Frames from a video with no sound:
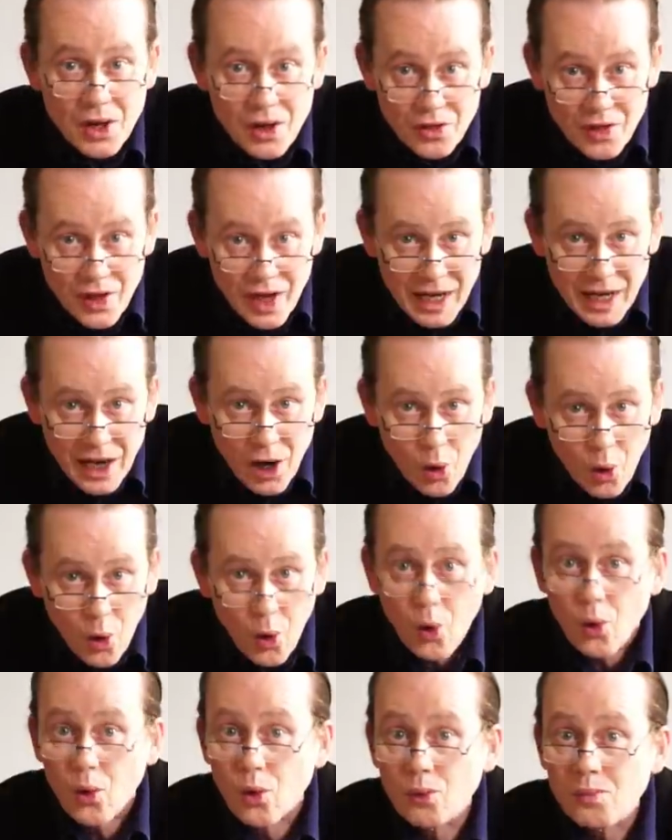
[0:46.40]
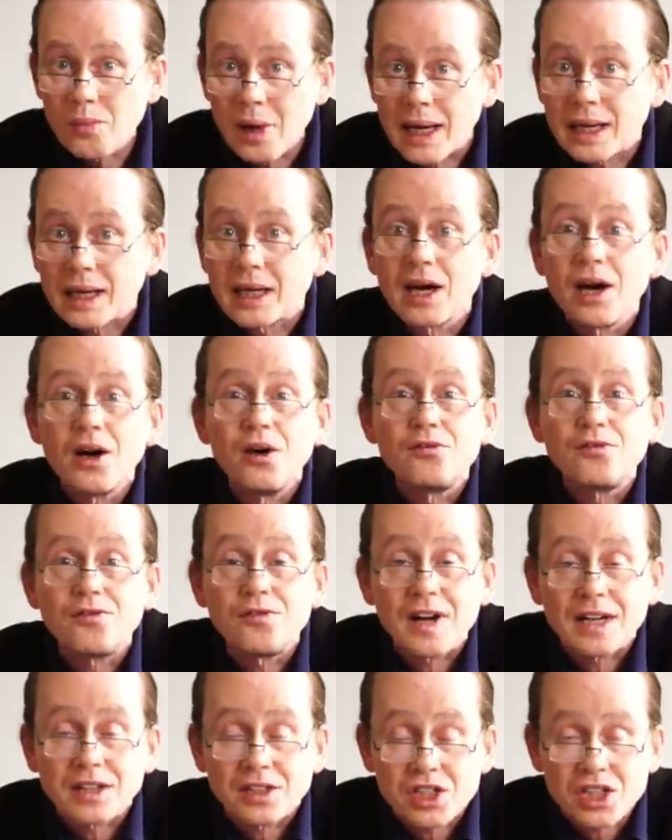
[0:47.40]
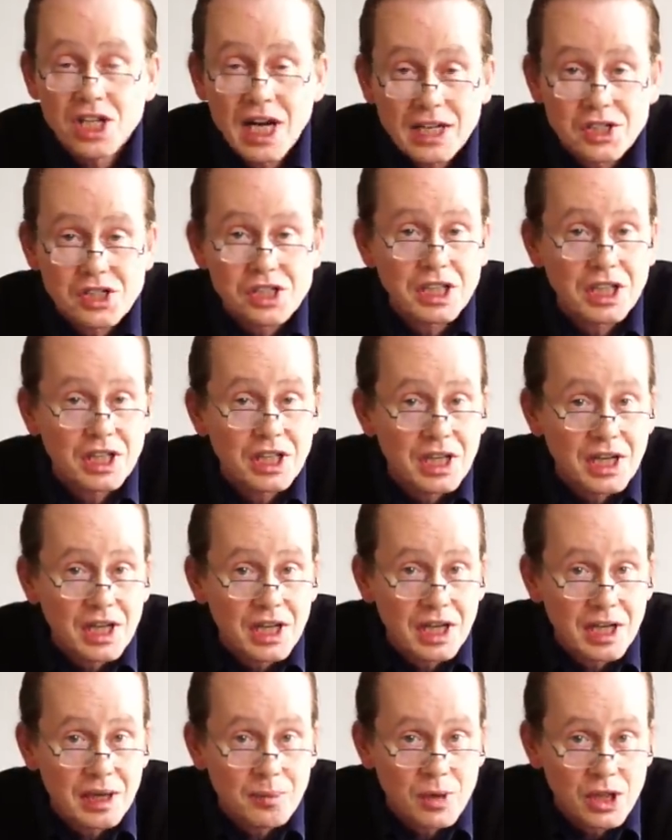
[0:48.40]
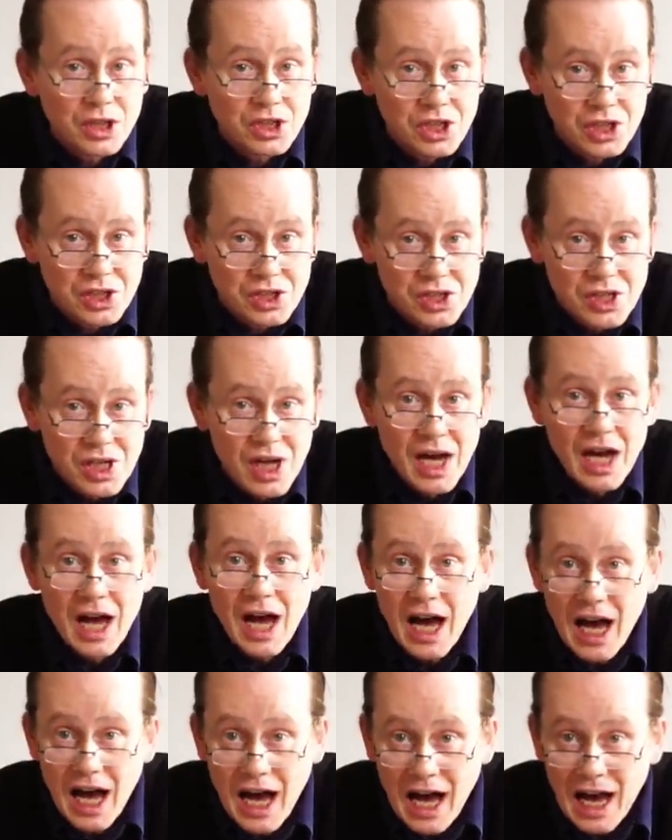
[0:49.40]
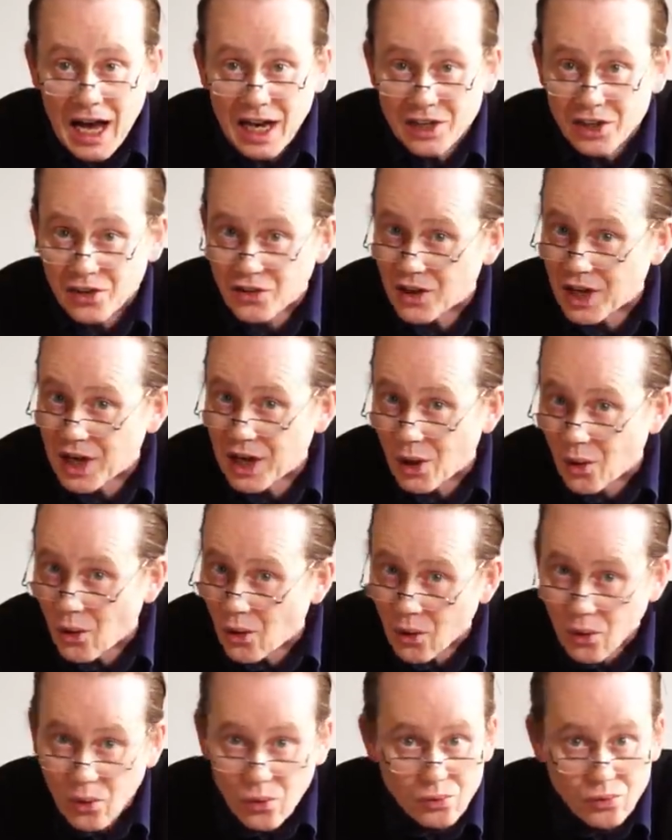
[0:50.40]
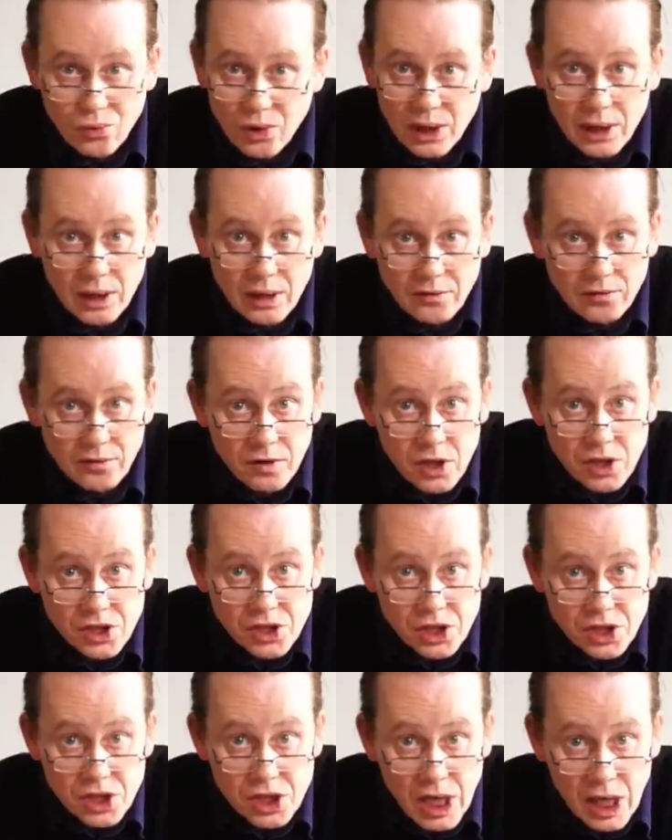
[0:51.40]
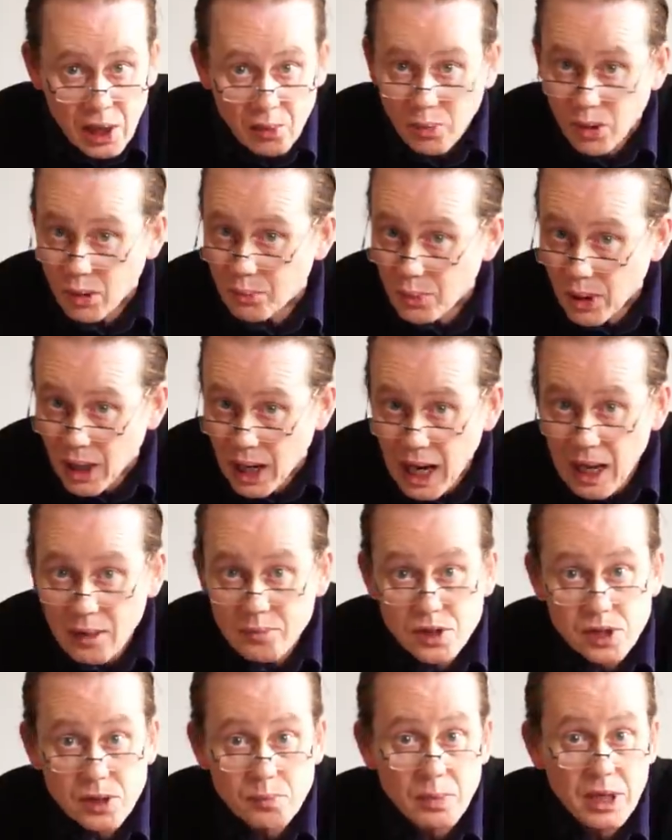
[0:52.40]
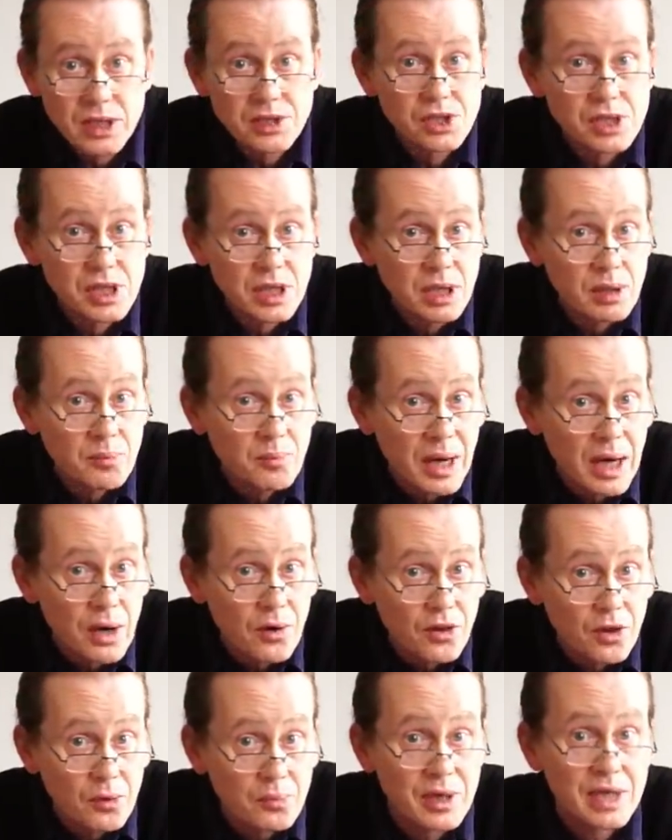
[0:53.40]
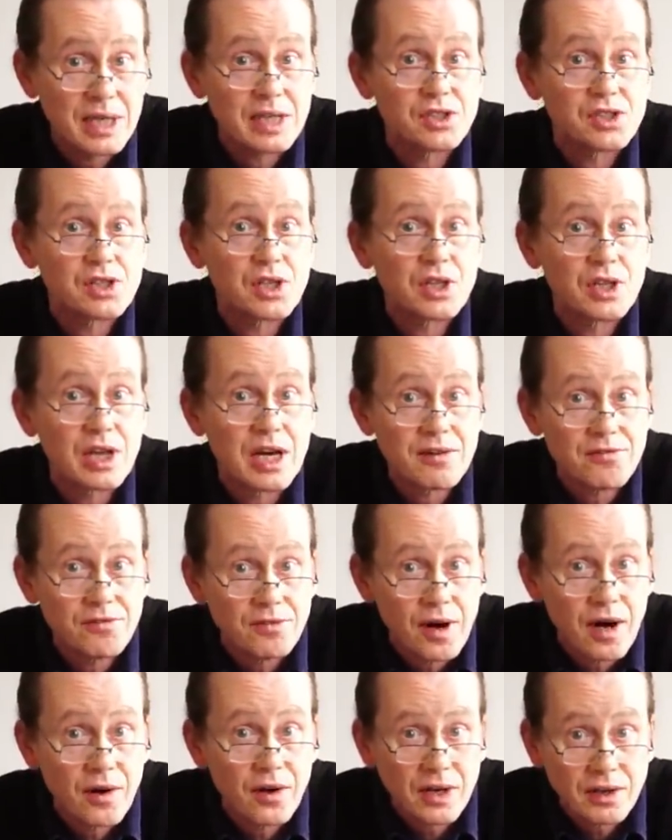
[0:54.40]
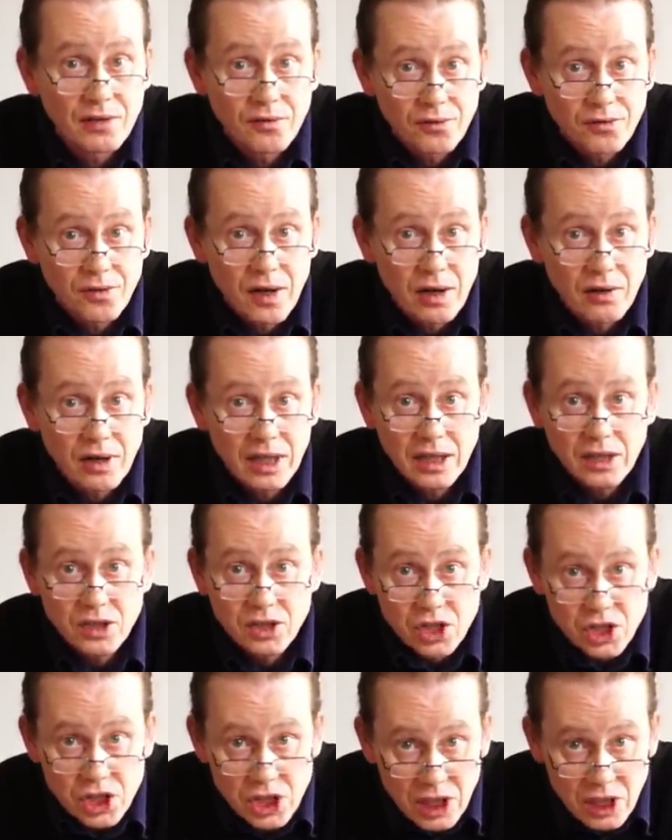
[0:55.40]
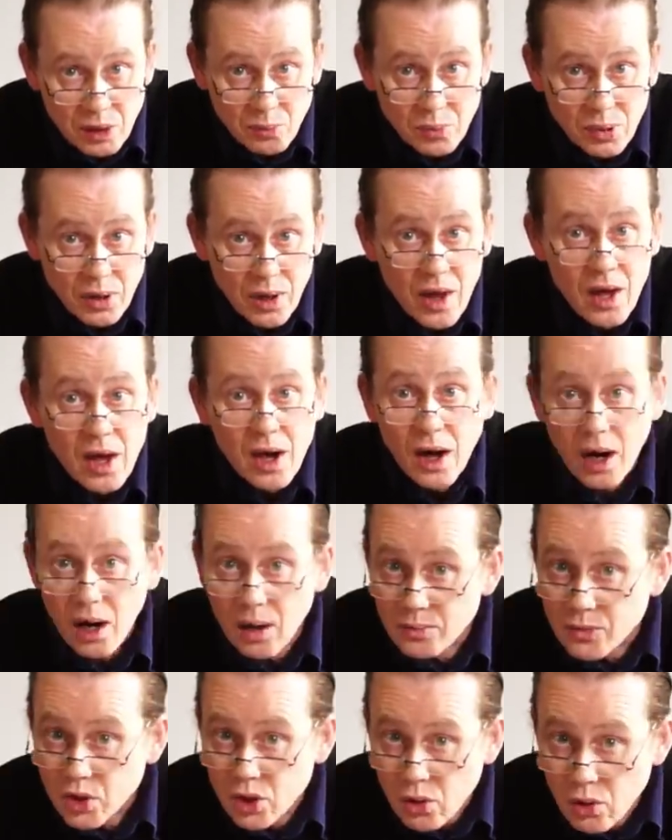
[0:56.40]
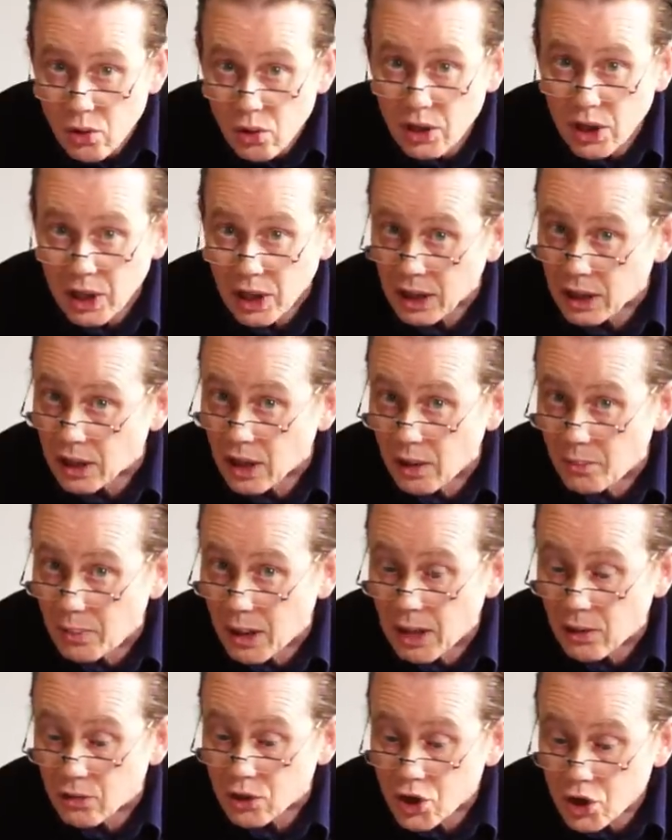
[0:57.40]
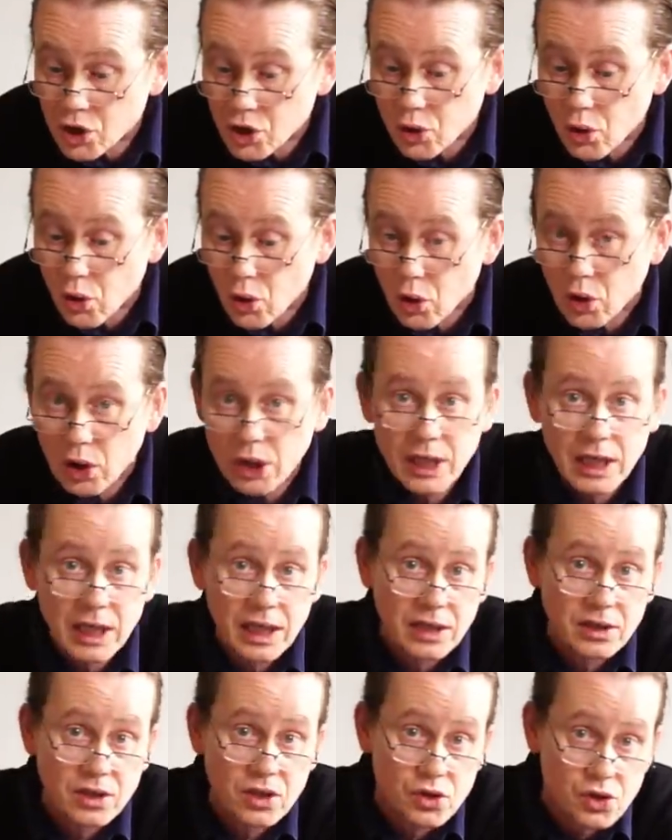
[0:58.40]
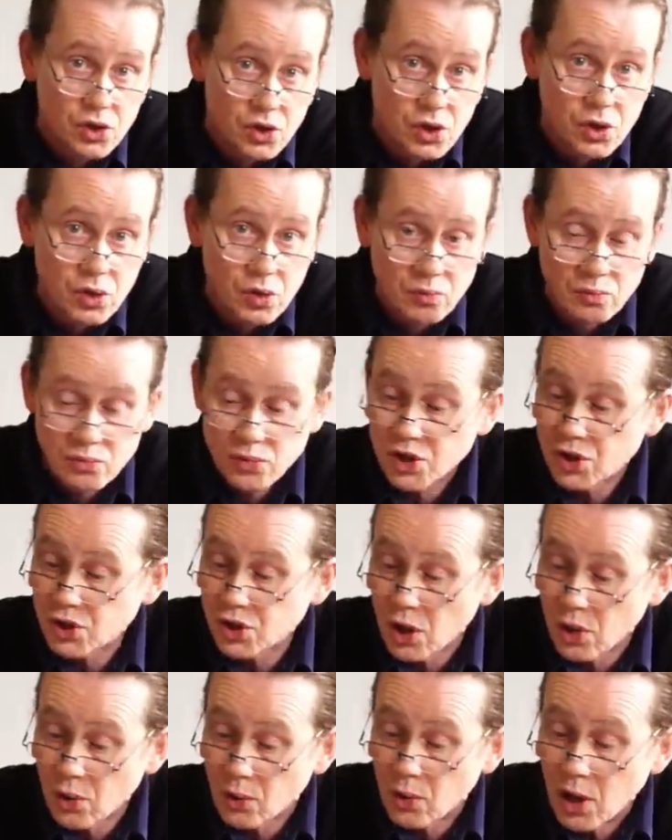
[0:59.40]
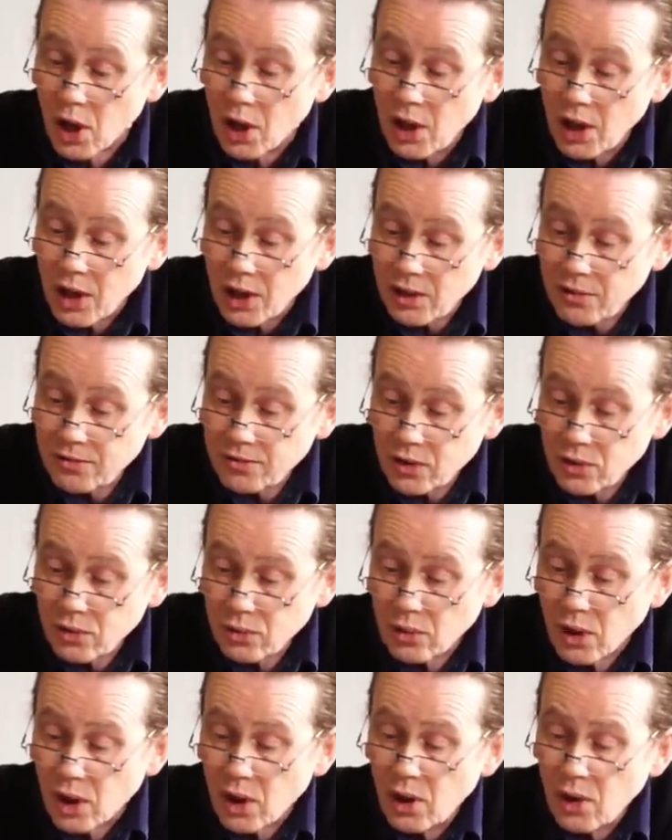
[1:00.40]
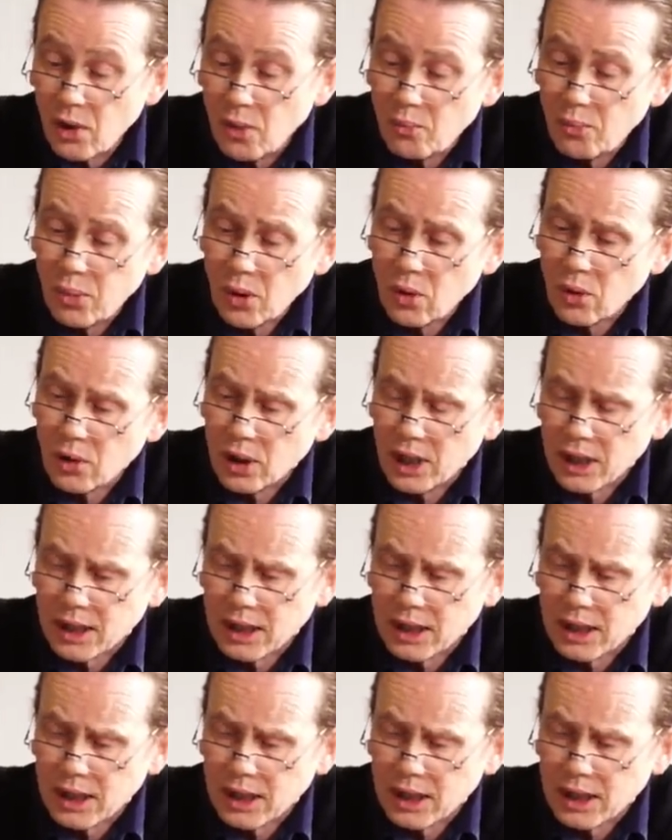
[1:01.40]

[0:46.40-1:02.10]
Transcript: They all make fantastic images and they're all really versatile, but perhaps the best thing about them is that they're very, very cheap. I'm talking about short kit zooms. So if you bought a